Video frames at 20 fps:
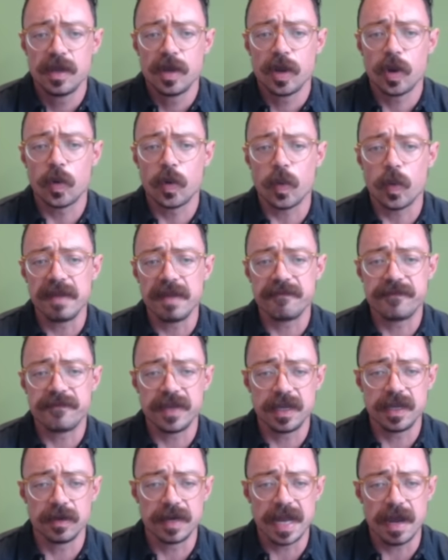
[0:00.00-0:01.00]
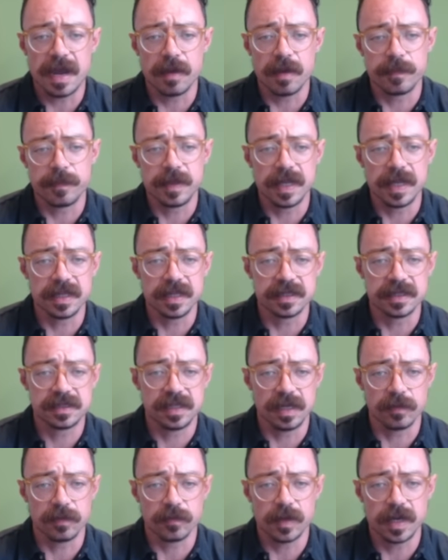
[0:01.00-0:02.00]
quite figured out getting this
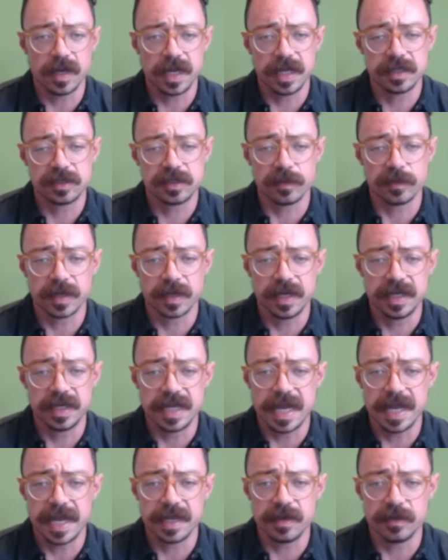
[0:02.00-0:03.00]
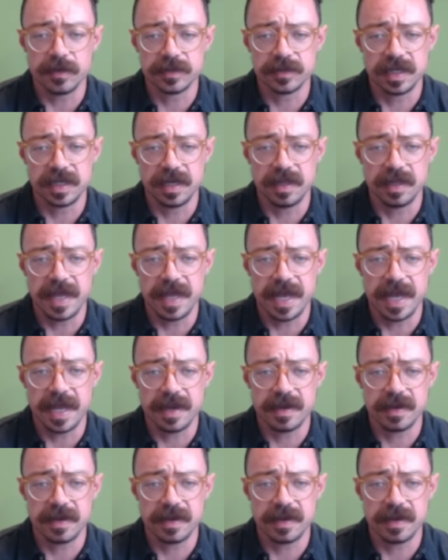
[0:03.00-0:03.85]
thing running, so we're going to diagnose into that,